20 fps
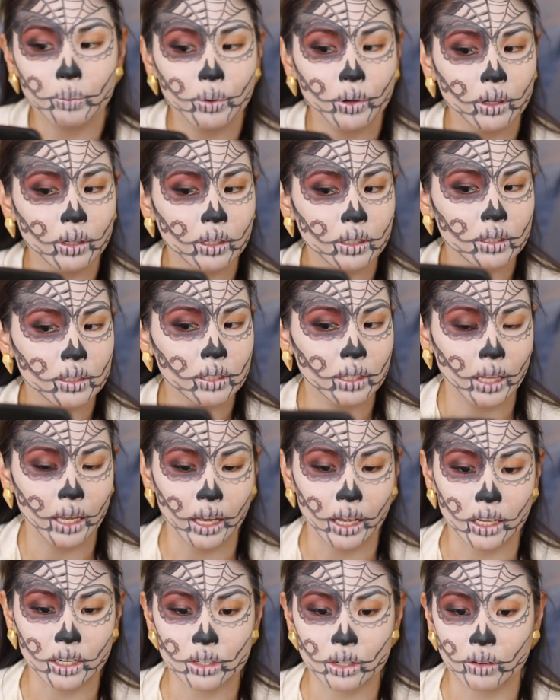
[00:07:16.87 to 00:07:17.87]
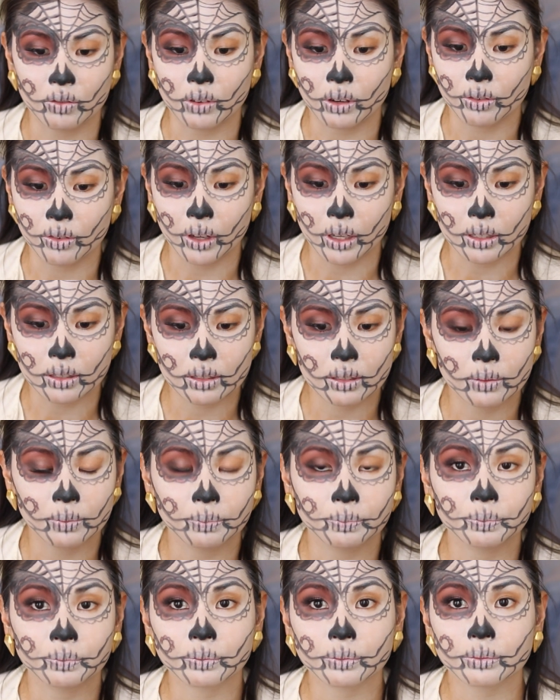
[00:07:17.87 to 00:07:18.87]
pull it to the edge of your face.
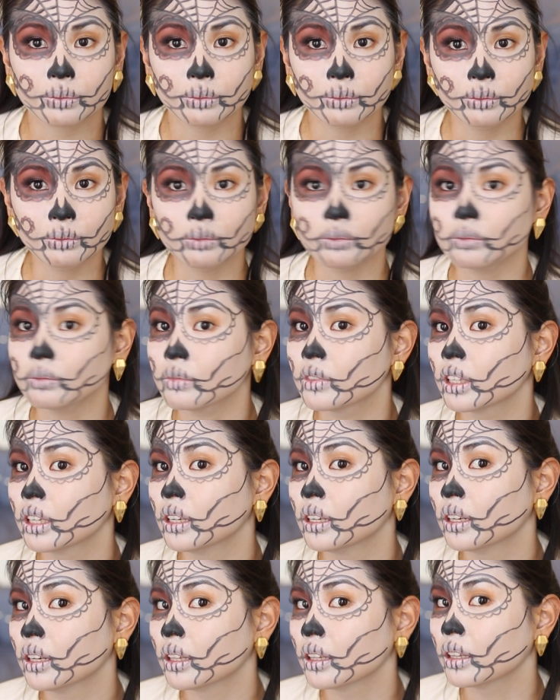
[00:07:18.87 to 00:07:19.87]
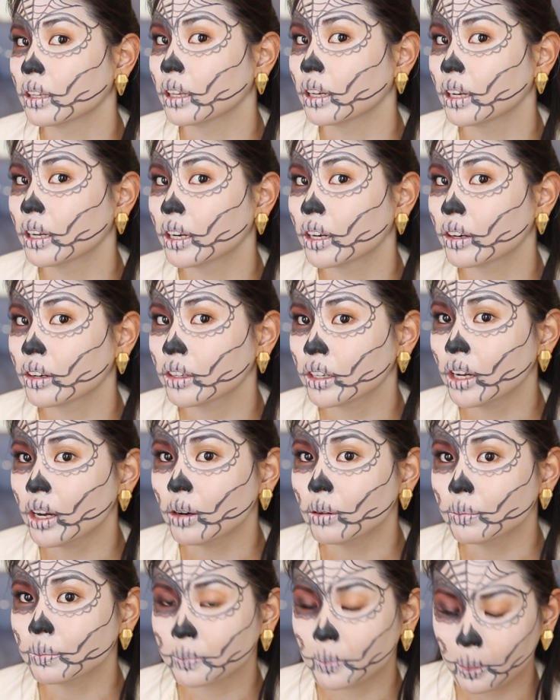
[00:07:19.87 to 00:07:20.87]
There you
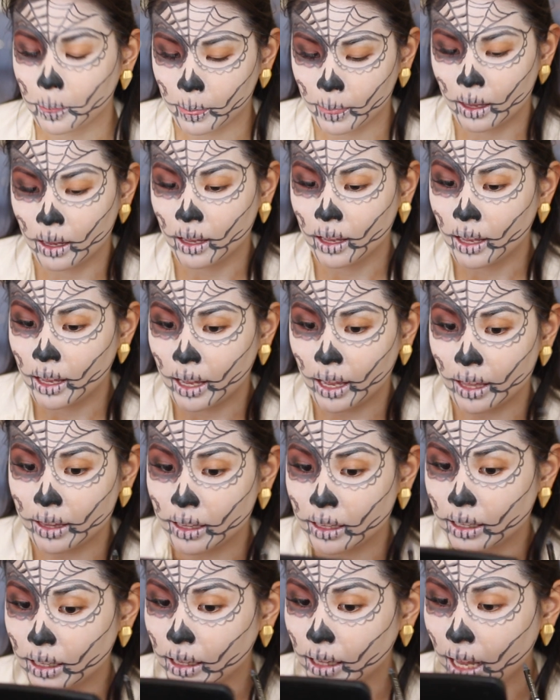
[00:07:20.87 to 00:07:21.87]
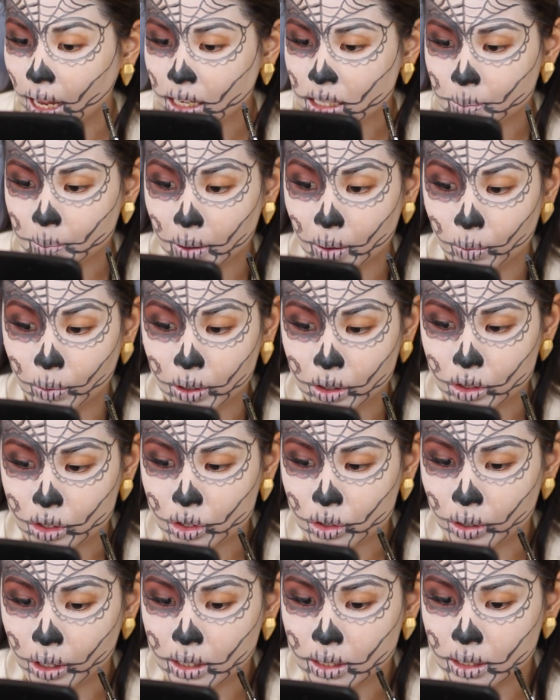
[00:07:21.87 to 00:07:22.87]
go. And then the last bit when you're
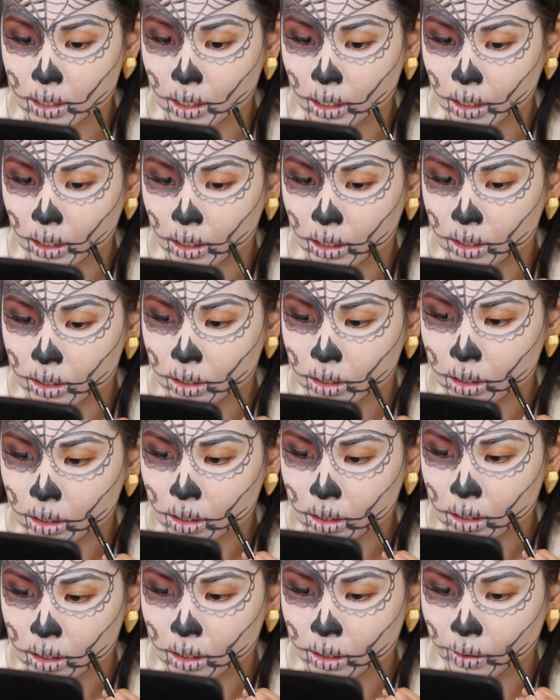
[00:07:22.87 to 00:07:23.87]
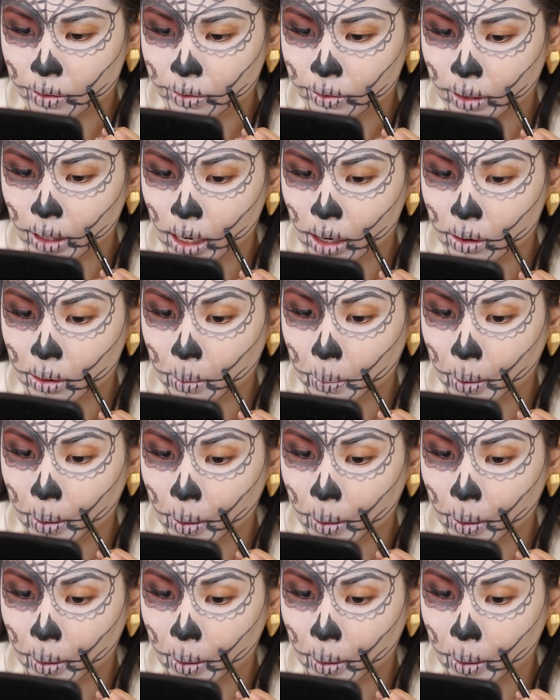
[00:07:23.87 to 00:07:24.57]
tracing is just the flower